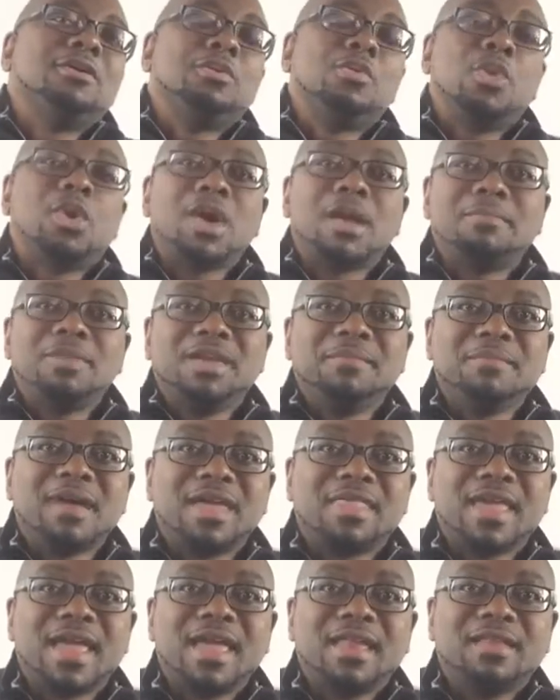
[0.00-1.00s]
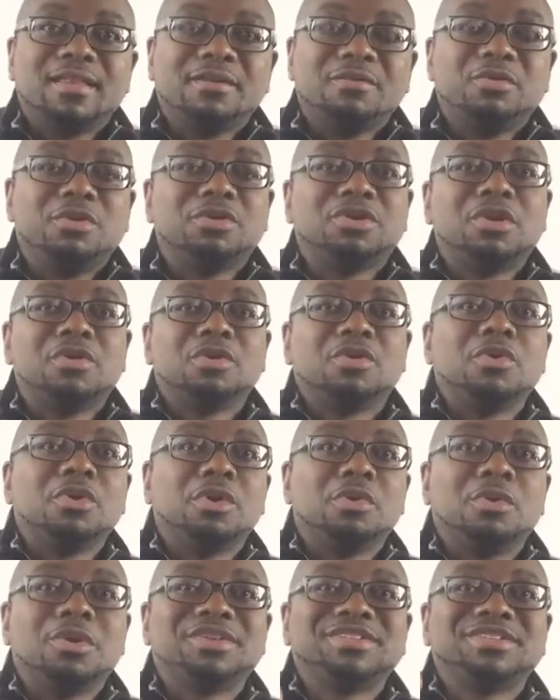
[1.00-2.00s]
What do I mean by that? Well, don't go
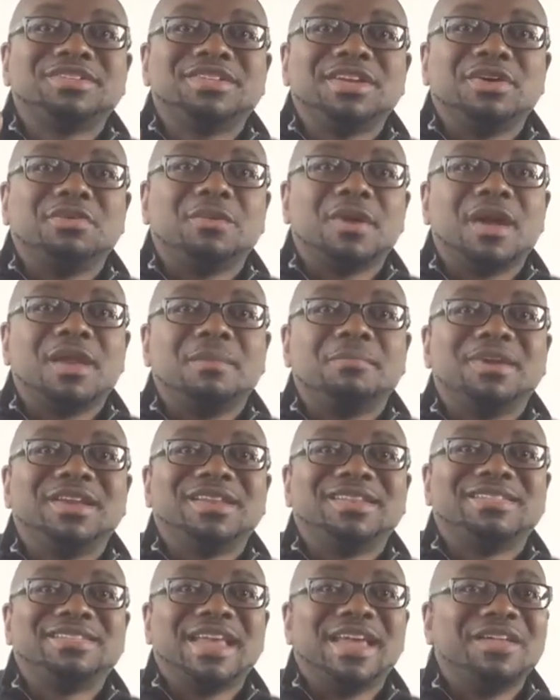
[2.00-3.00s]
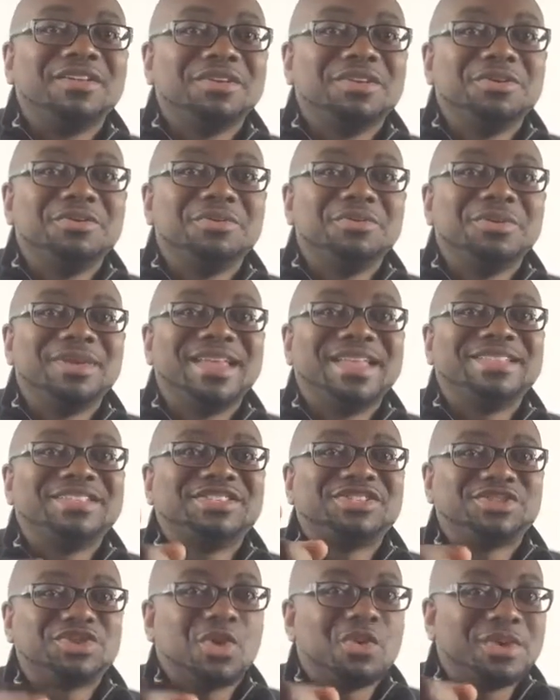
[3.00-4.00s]
anywhere, stick around. I'm going to tell you it's
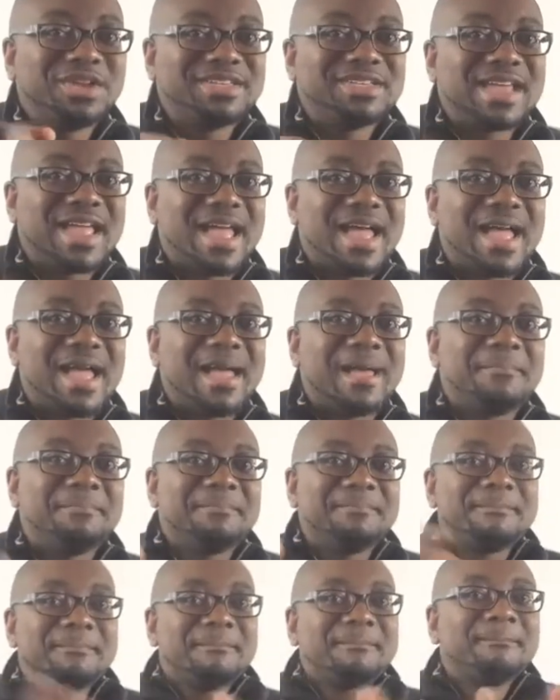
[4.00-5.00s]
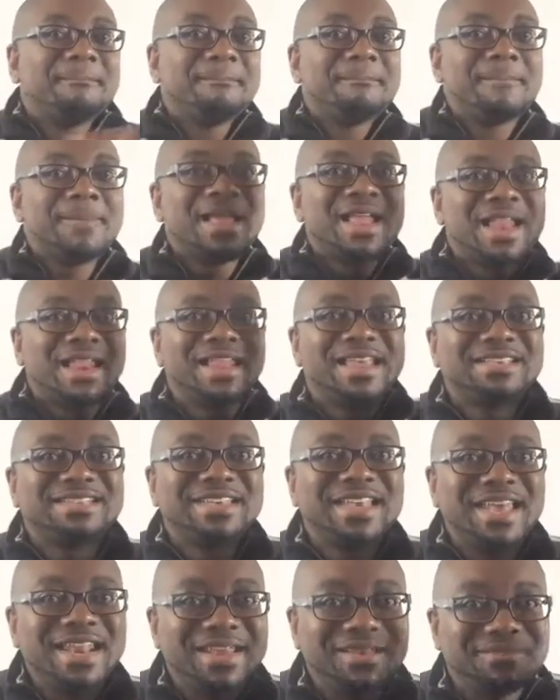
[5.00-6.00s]
story time. Let's
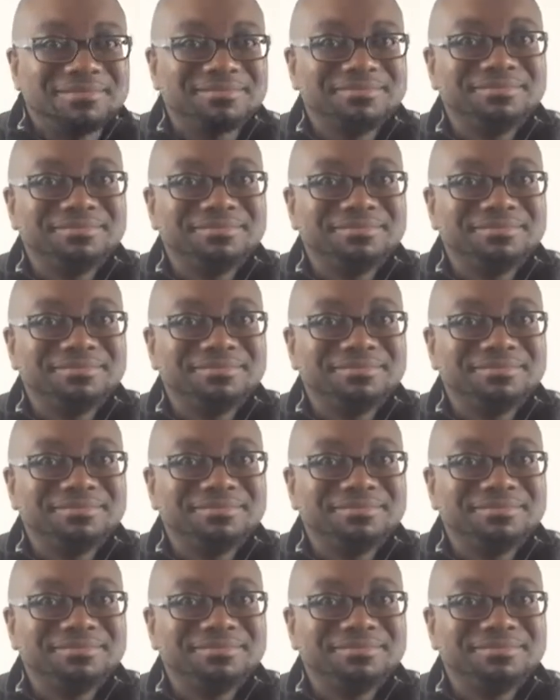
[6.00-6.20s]
get it.